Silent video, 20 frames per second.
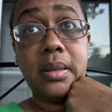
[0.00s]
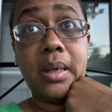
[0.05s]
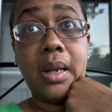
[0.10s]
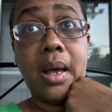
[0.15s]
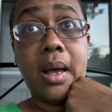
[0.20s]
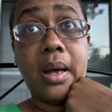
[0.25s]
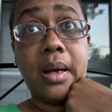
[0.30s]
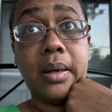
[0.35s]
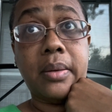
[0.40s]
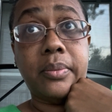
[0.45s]

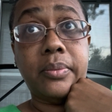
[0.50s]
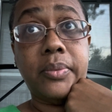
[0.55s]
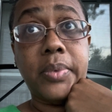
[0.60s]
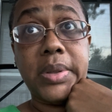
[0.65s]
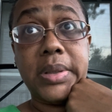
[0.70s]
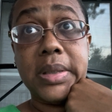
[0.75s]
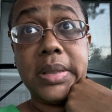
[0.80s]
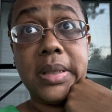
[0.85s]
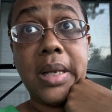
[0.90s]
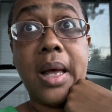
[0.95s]
um,
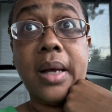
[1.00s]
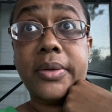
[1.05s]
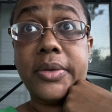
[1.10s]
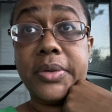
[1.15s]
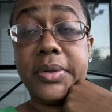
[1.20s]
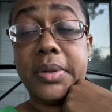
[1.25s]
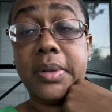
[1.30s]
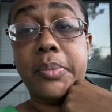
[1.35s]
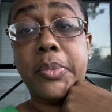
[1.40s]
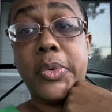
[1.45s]
with the doctor
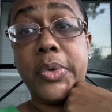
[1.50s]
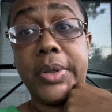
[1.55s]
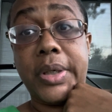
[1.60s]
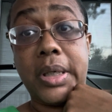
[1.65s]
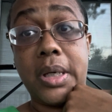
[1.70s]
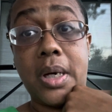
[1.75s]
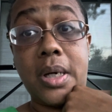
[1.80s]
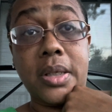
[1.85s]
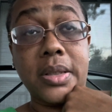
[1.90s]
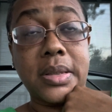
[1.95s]
in the morning
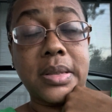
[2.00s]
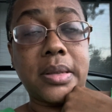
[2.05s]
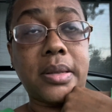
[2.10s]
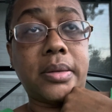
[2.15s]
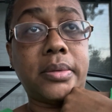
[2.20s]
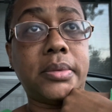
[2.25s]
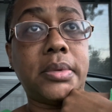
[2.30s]
also.